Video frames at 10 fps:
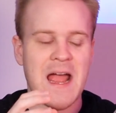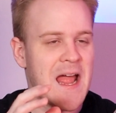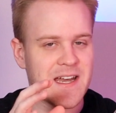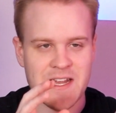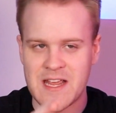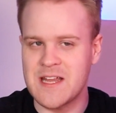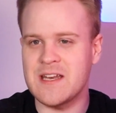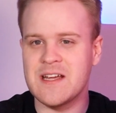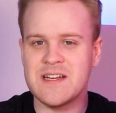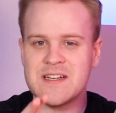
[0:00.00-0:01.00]
and it
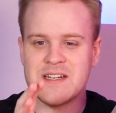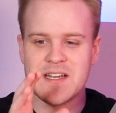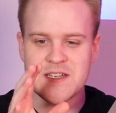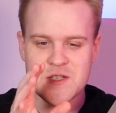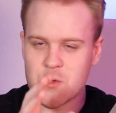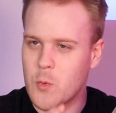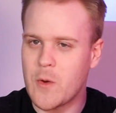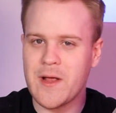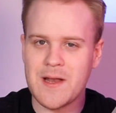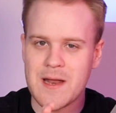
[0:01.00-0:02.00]
is
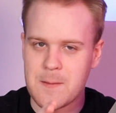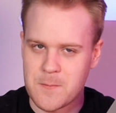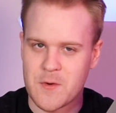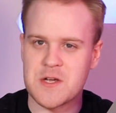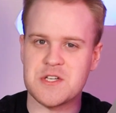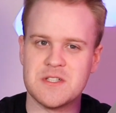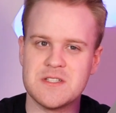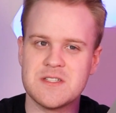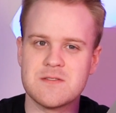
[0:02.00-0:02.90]
quite an impression.